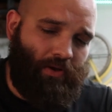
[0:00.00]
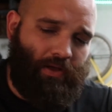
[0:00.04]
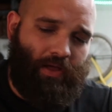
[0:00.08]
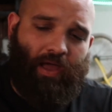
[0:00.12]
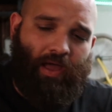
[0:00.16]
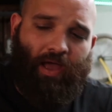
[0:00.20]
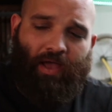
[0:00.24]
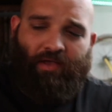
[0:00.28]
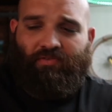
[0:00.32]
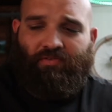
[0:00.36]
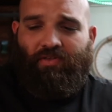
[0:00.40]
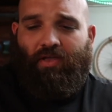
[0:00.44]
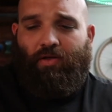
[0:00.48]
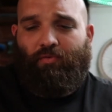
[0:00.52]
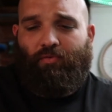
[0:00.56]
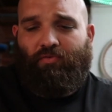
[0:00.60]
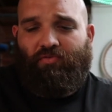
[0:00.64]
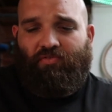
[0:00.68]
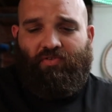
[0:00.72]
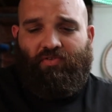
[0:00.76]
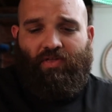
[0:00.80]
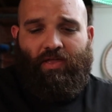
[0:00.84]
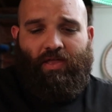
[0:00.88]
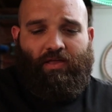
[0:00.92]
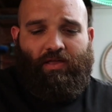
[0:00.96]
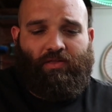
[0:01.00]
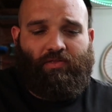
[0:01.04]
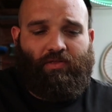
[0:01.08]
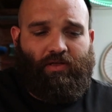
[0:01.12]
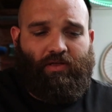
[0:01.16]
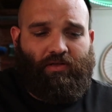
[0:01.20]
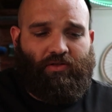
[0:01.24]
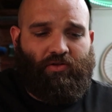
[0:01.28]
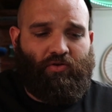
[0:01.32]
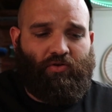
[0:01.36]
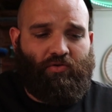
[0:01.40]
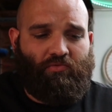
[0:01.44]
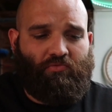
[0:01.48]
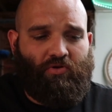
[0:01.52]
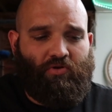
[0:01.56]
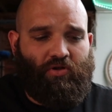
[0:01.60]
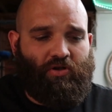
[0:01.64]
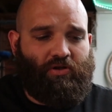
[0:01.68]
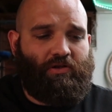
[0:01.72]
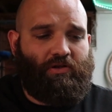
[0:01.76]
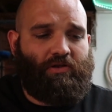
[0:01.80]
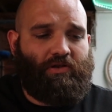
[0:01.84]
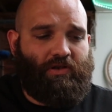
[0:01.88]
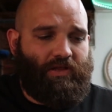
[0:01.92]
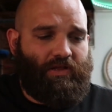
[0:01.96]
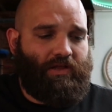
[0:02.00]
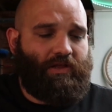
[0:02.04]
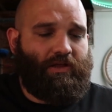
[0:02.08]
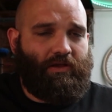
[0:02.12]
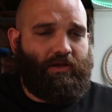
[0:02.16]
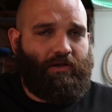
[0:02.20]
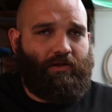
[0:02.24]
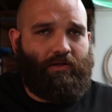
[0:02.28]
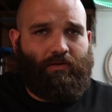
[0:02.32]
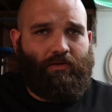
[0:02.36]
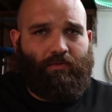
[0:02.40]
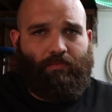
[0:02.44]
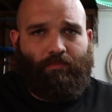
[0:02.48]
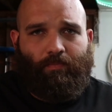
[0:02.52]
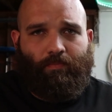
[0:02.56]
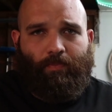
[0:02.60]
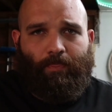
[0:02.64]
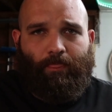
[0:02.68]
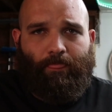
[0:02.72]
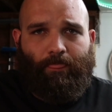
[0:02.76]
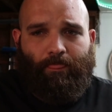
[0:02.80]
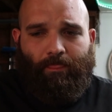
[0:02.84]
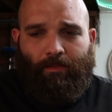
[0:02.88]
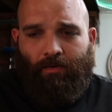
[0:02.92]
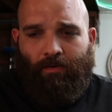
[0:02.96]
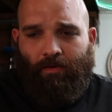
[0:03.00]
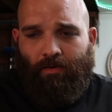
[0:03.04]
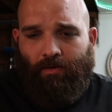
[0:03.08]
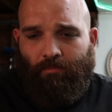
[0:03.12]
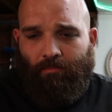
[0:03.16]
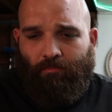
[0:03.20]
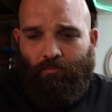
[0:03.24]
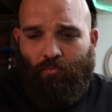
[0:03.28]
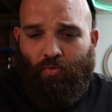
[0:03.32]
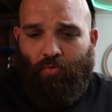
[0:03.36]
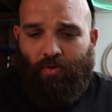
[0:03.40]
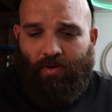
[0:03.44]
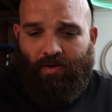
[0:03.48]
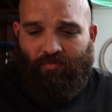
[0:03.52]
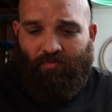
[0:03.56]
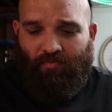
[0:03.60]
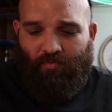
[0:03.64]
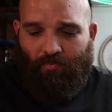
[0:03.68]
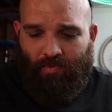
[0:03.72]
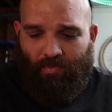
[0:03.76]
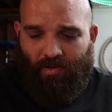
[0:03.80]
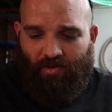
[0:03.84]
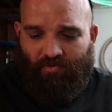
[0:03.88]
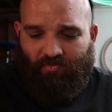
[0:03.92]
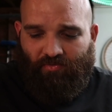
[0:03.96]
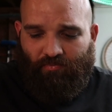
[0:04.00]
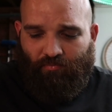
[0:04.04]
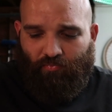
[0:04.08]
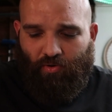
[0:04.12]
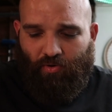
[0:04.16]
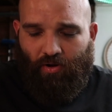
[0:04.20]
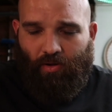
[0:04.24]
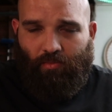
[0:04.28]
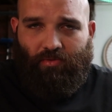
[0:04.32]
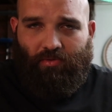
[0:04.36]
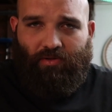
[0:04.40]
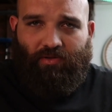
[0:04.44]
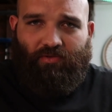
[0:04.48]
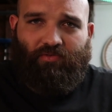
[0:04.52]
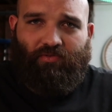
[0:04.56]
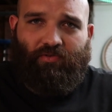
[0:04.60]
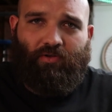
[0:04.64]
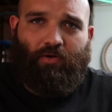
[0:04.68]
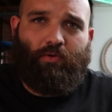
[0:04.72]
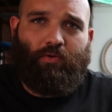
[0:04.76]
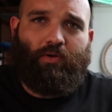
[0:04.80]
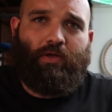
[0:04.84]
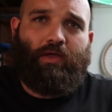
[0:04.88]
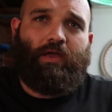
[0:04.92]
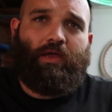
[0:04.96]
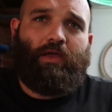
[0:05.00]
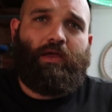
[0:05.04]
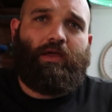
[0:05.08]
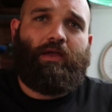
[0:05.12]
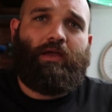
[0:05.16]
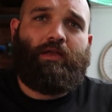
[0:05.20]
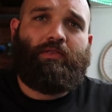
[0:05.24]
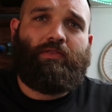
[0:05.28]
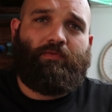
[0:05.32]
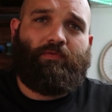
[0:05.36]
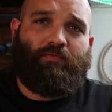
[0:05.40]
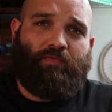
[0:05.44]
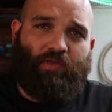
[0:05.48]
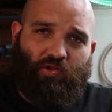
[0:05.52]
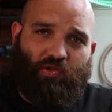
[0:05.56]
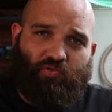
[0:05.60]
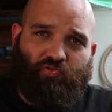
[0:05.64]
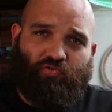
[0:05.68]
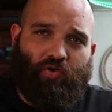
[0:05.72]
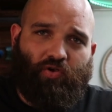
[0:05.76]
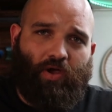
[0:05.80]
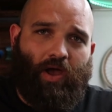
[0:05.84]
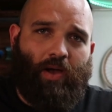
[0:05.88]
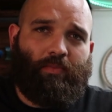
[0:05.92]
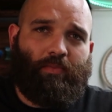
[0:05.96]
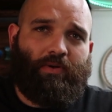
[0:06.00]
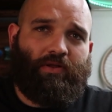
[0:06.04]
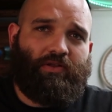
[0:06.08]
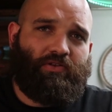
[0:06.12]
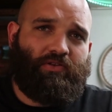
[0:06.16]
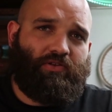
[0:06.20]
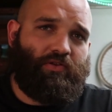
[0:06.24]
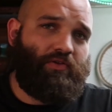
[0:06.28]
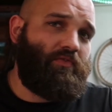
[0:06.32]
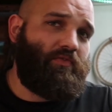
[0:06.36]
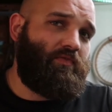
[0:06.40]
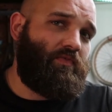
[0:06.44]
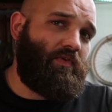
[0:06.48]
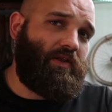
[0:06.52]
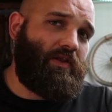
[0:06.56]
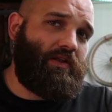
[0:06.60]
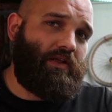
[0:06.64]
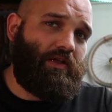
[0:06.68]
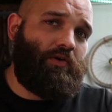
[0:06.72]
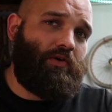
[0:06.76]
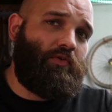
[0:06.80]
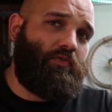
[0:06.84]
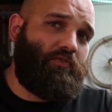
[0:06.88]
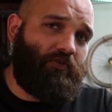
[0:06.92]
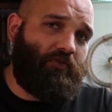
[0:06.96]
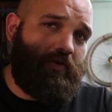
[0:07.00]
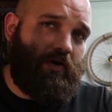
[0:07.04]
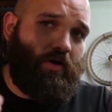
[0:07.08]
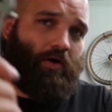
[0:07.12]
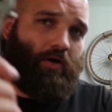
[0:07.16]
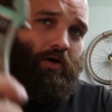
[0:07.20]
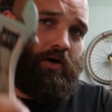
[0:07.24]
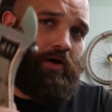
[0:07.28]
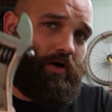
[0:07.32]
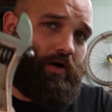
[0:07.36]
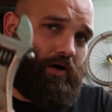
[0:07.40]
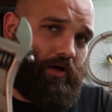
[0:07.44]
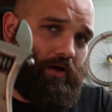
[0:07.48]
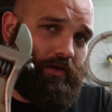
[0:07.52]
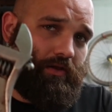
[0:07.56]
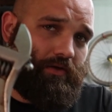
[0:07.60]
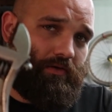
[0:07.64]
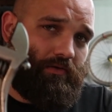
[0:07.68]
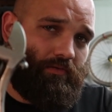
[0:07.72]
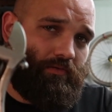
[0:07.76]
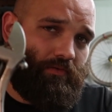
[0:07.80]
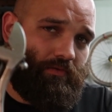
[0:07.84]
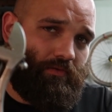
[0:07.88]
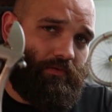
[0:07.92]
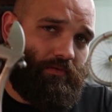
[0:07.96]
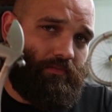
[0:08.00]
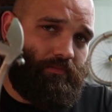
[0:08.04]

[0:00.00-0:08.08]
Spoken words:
as I was saying, like, you're gonna need more information probably. So in the future, I'm gonna do videos on